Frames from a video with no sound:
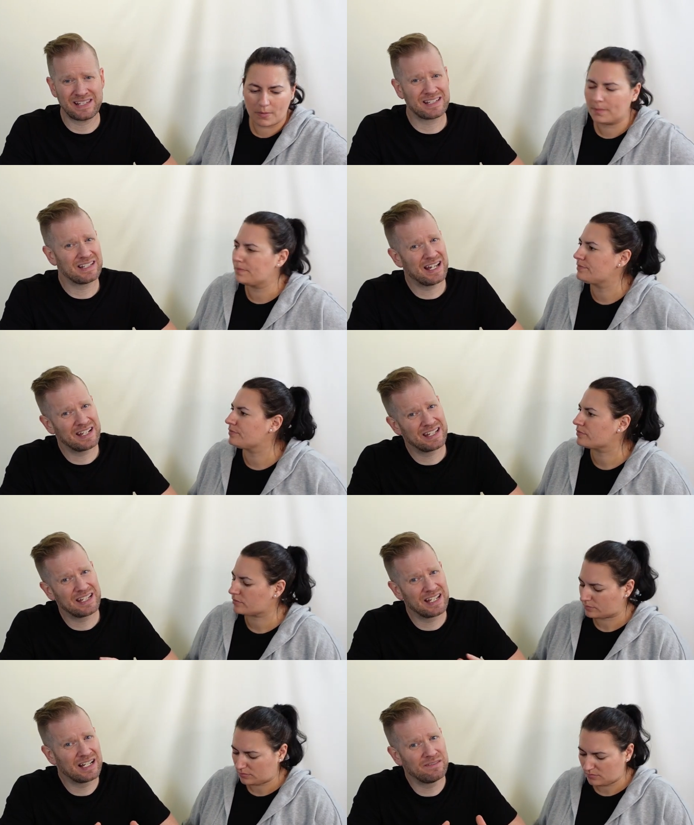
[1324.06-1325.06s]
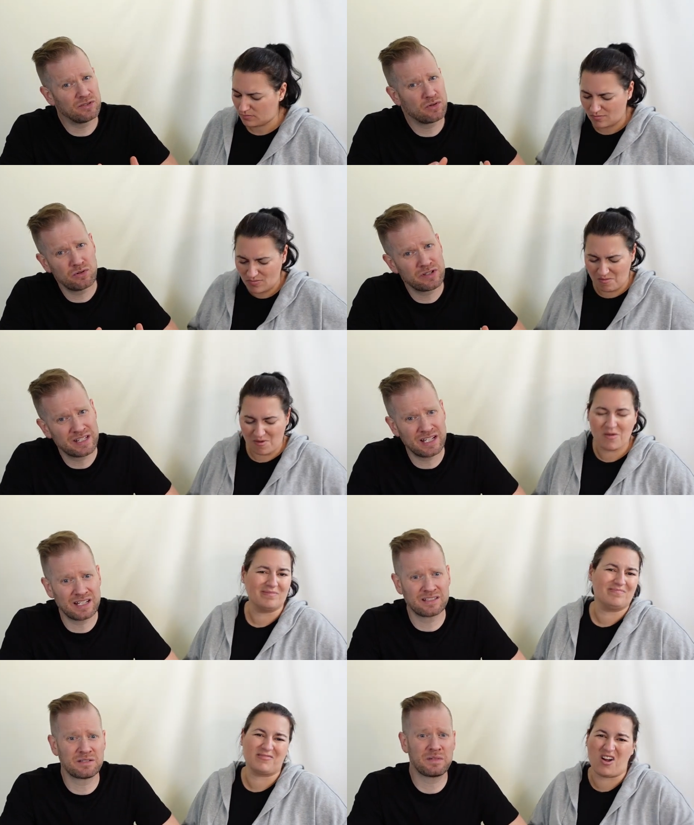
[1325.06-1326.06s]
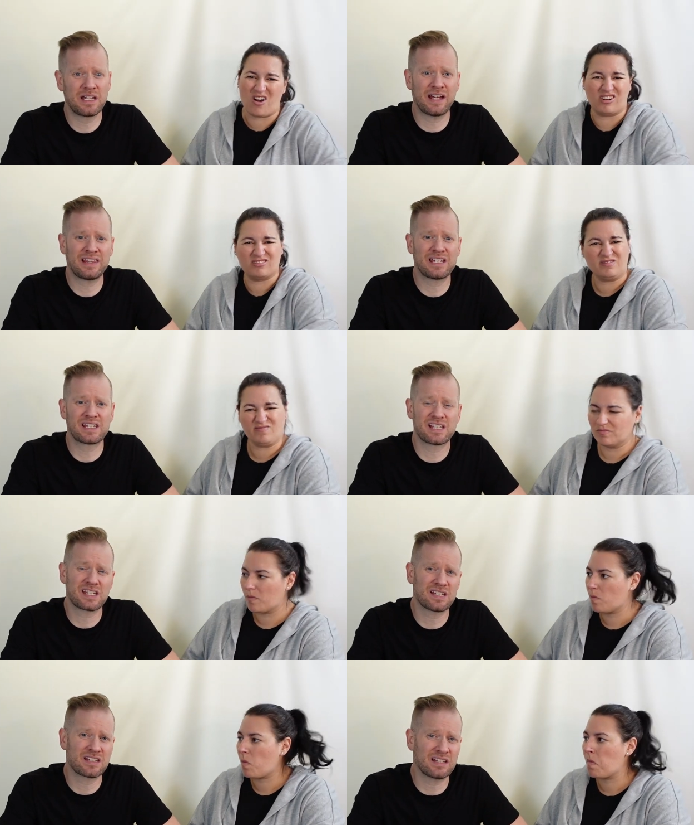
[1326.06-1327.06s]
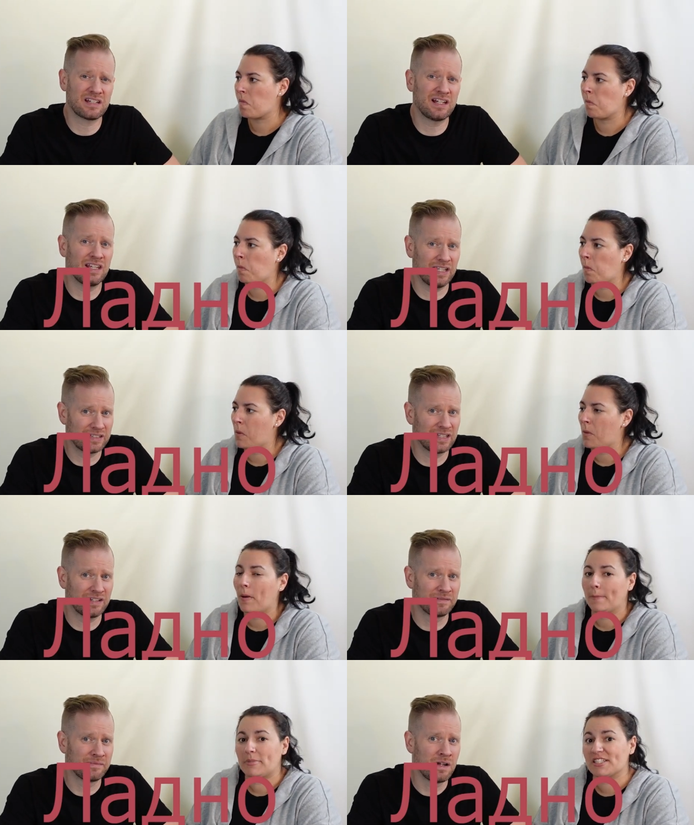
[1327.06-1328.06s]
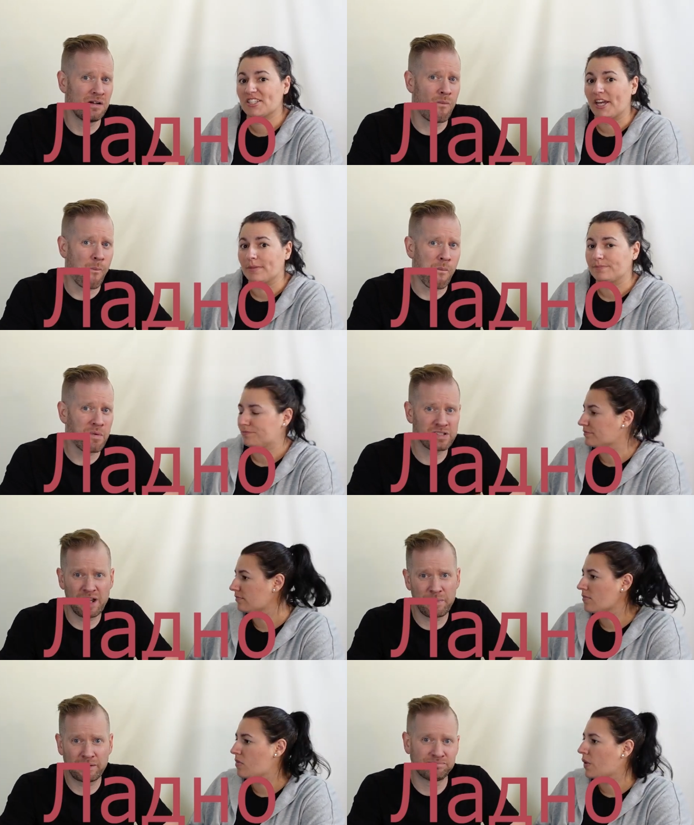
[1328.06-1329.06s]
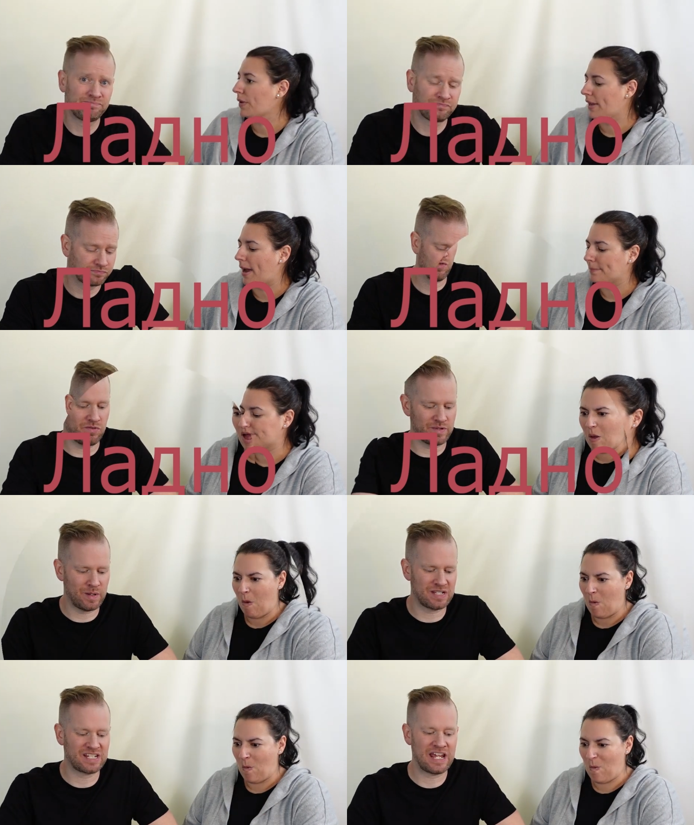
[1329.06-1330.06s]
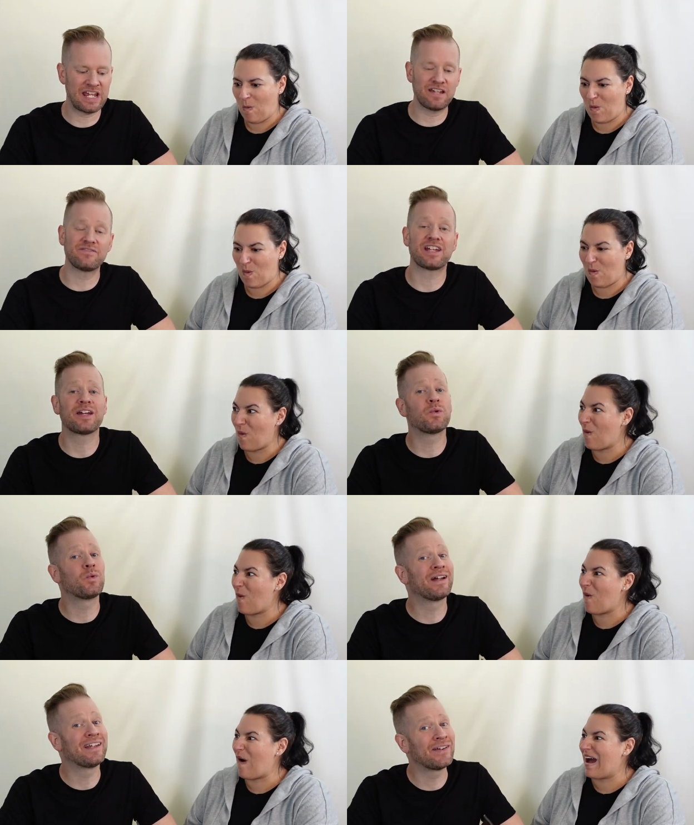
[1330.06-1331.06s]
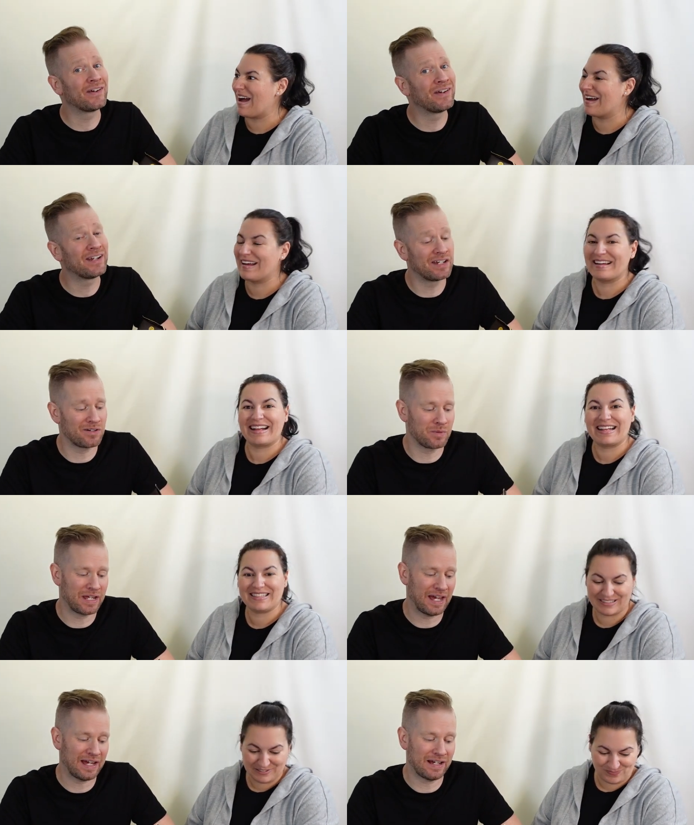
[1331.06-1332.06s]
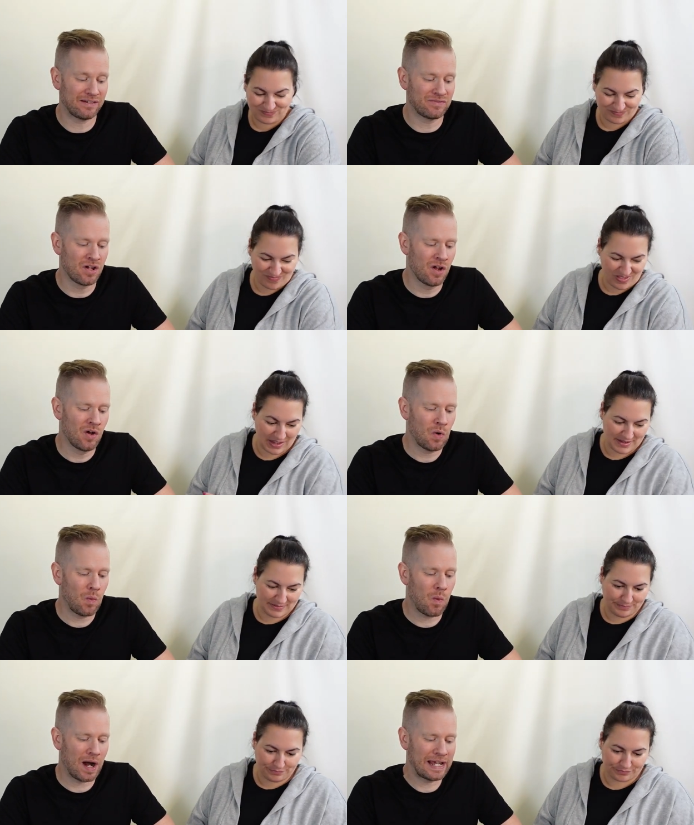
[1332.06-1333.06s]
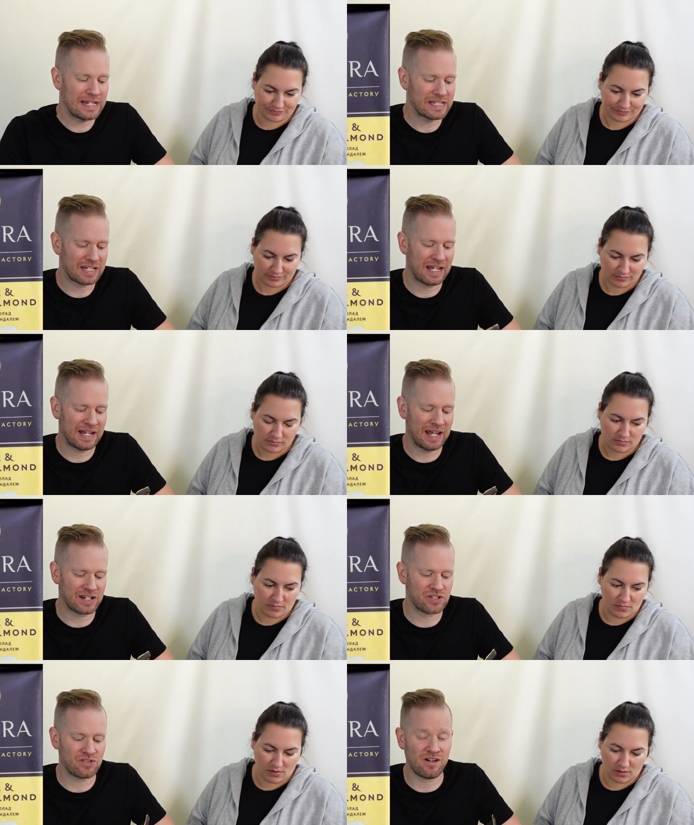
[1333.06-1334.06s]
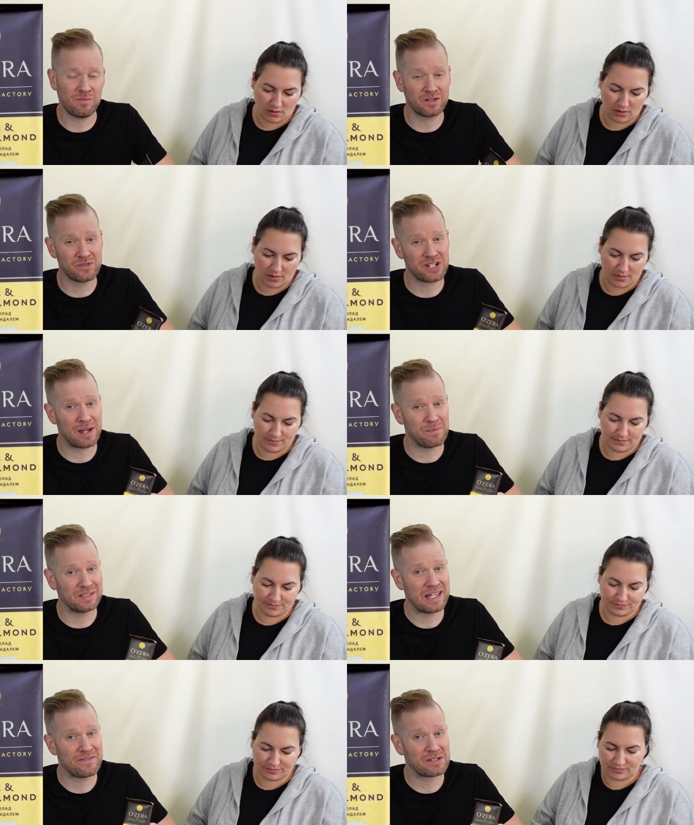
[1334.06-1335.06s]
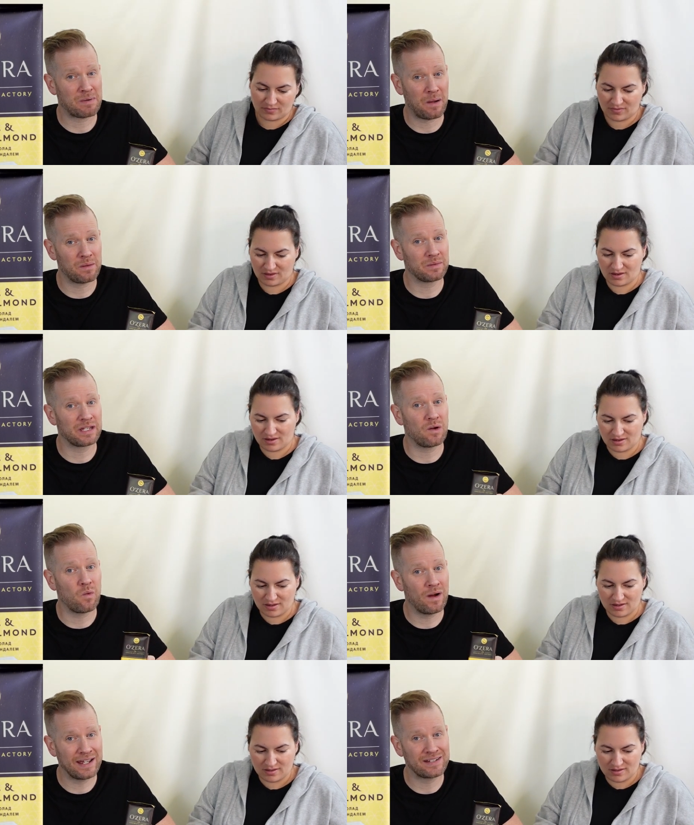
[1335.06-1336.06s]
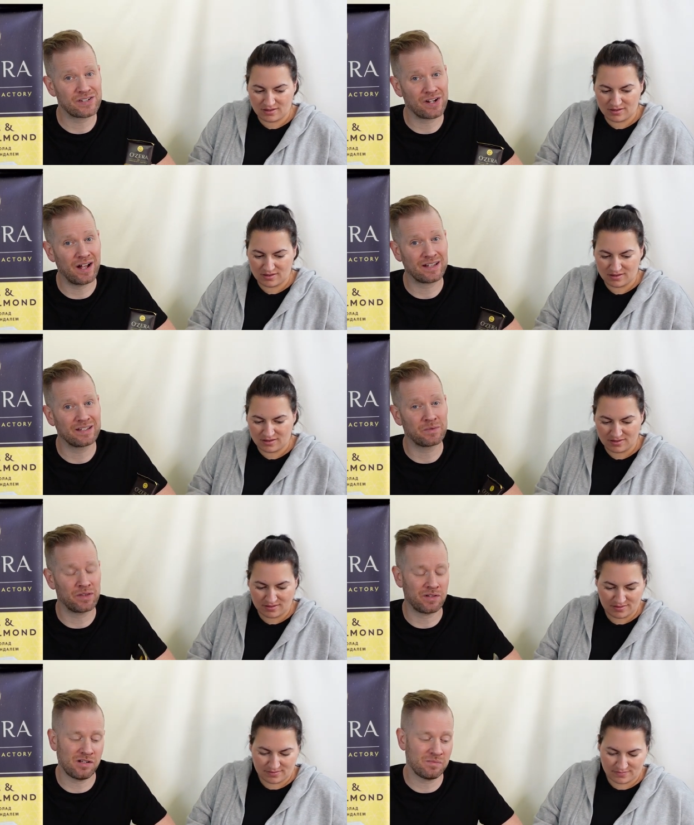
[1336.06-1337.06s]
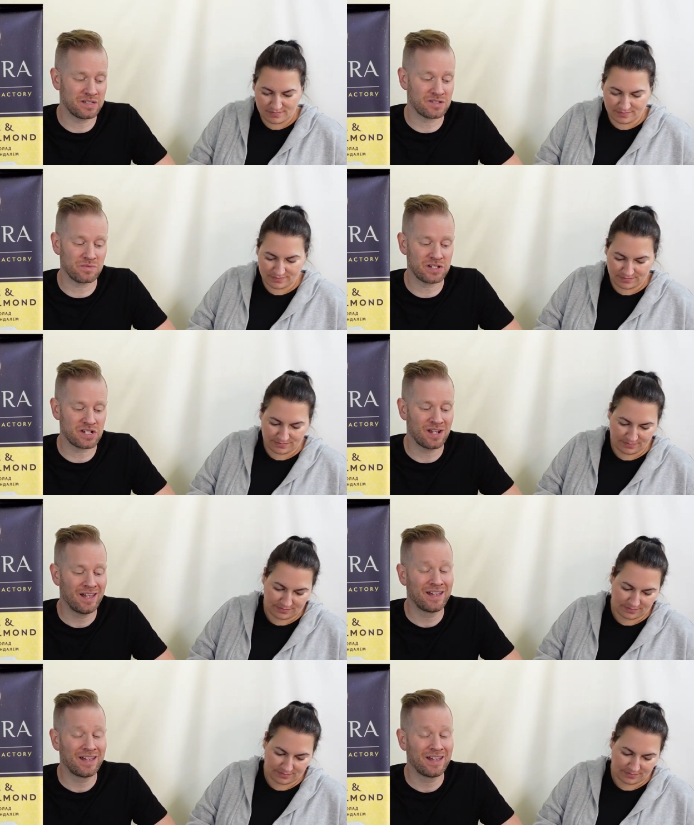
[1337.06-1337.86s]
Speaker 1: It's not a, uh, a to no. me. I think it's just a, a Ludna. But it's good. But it's not bad. Yeah. We've saved Ooh. a winner here. We have white and extra almond, which I believe is probably white chocolate with almonds, which